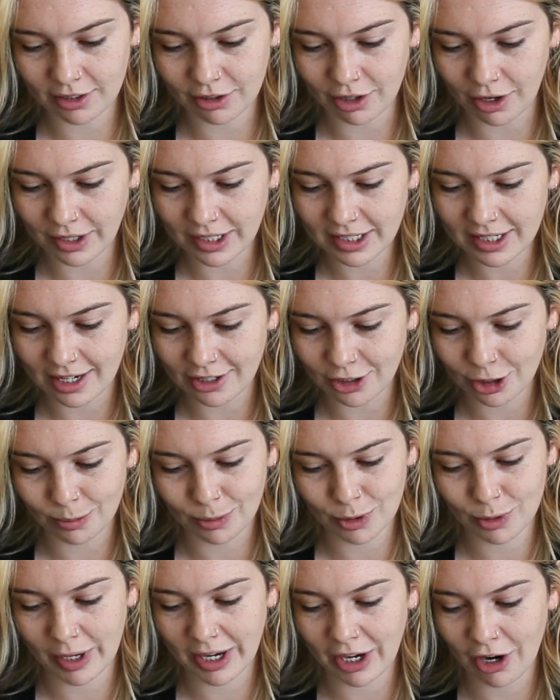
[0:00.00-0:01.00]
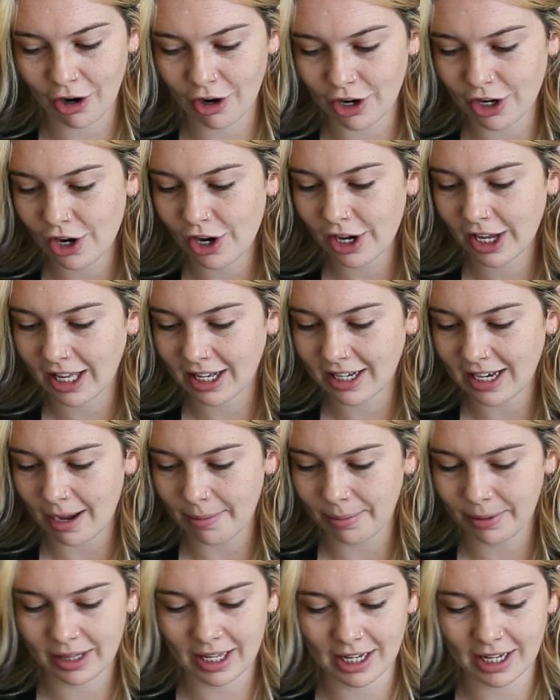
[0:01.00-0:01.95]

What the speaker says: growing tension between her and her kidnapper,